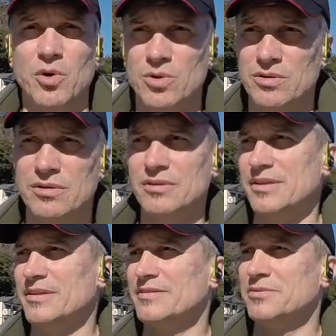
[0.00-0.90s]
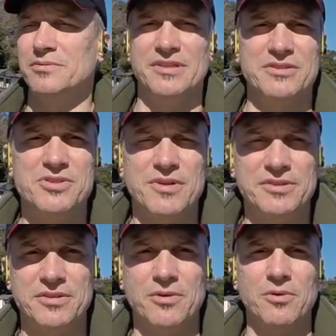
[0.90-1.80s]
total, and you do the
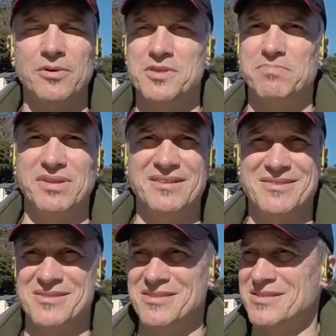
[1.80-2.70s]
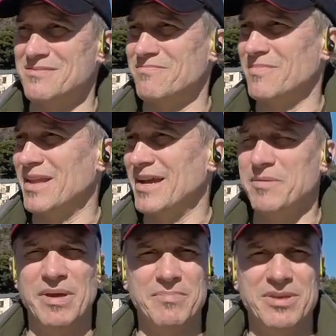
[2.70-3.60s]
instructor course plus,
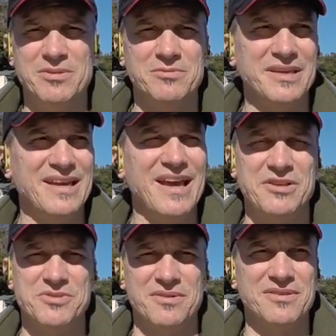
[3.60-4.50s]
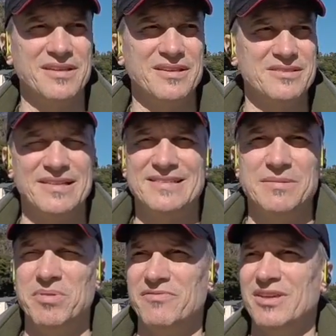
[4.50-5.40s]
like, maybe you get extra things like
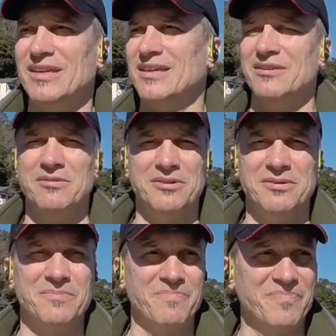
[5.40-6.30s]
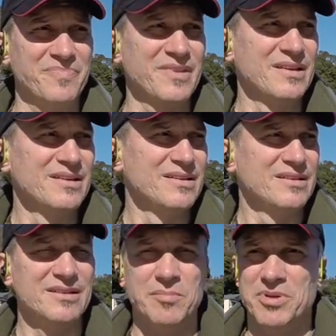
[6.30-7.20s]
DPV or
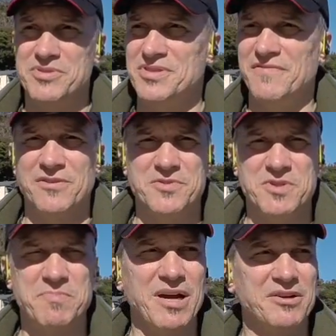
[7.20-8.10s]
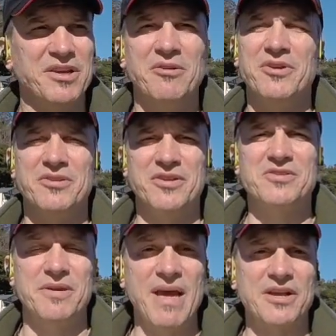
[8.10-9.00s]
emergency first responder. You know, there are
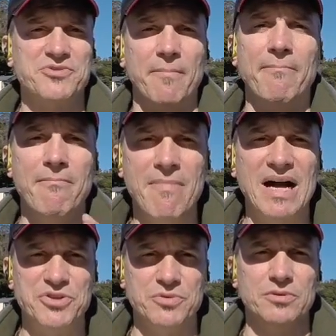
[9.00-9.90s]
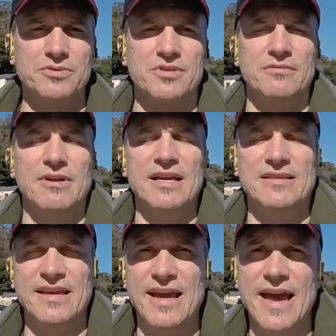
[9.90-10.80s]
some extra modules, right,
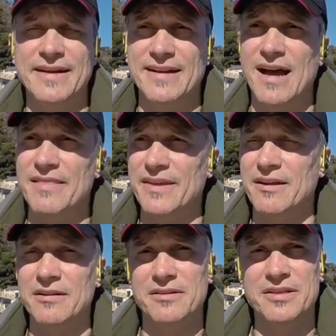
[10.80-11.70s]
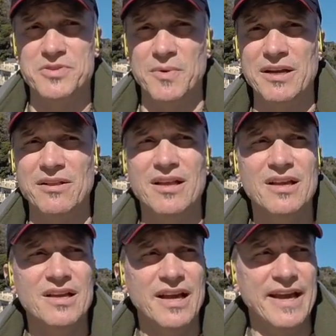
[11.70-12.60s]
that get added on there as well.
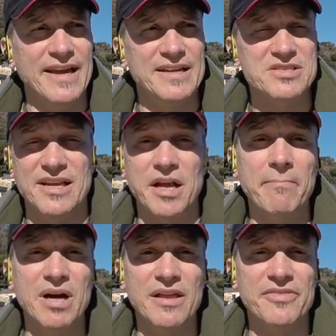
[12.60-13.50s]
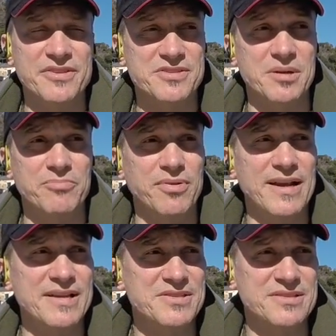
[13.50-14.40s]
And it's like a month, it's
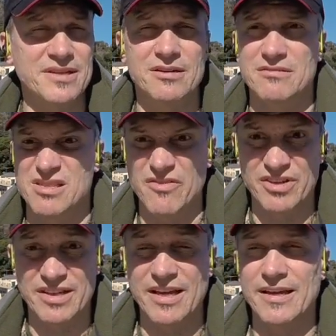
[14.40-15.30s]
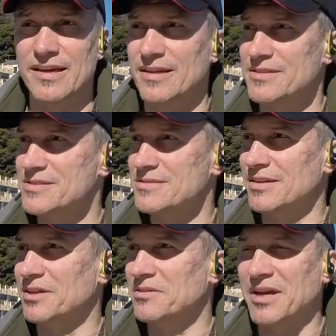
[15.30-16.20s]
compressed, you know, it's every day, it's,
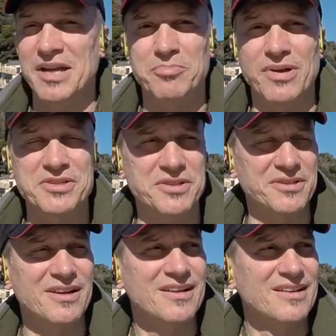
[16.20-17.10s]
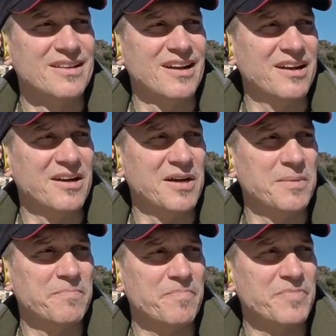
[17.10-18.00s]
you know, kind of pressure.
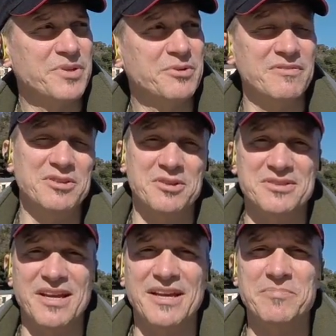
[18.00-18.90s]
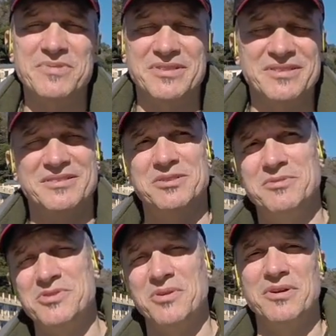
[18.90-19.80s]
You do have a little time to
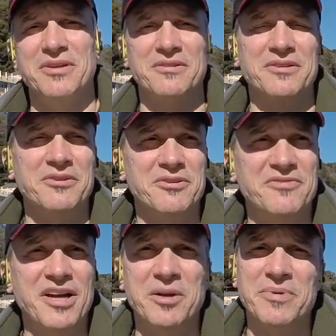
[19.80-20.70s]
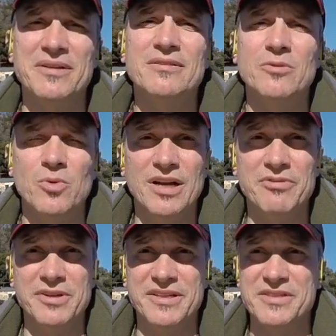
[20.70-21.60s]
enjoy your environment
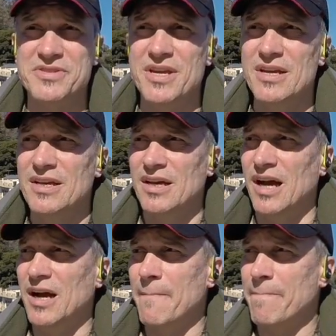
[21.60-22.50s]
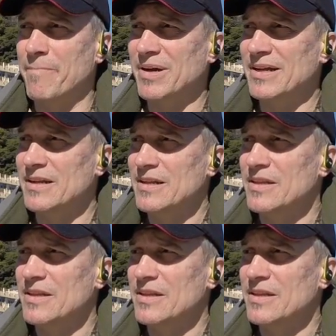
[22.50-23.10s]
wherever it is. But